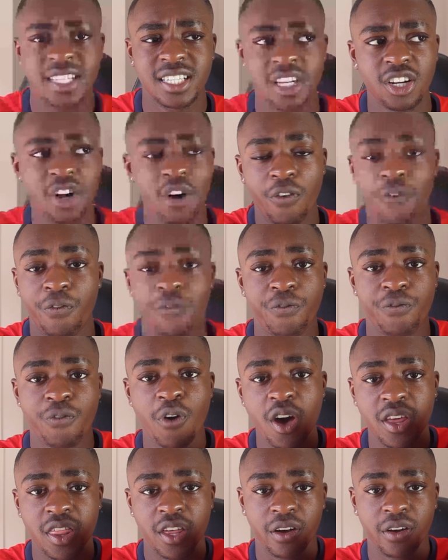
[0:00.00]
a lot
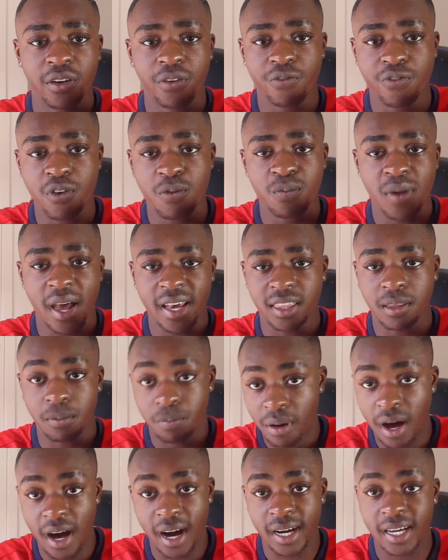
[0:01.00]
further from like the
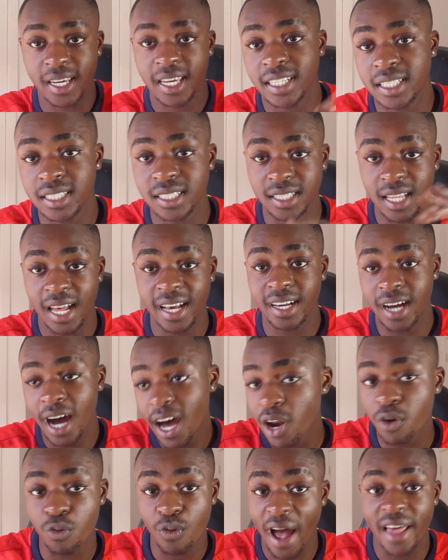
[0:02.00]
park. It's like
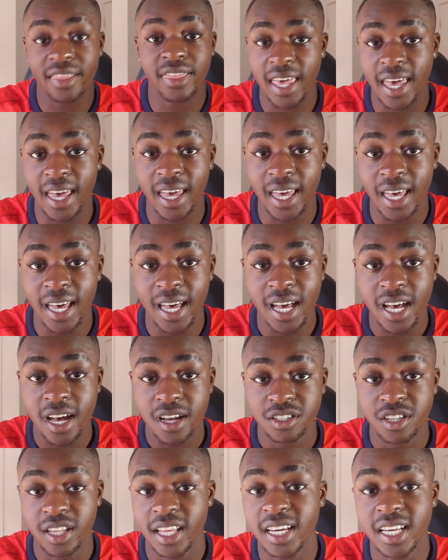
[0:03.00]
kind of right there.
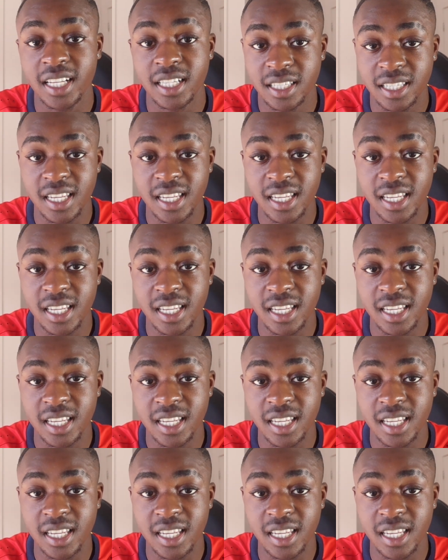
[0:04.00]
So they can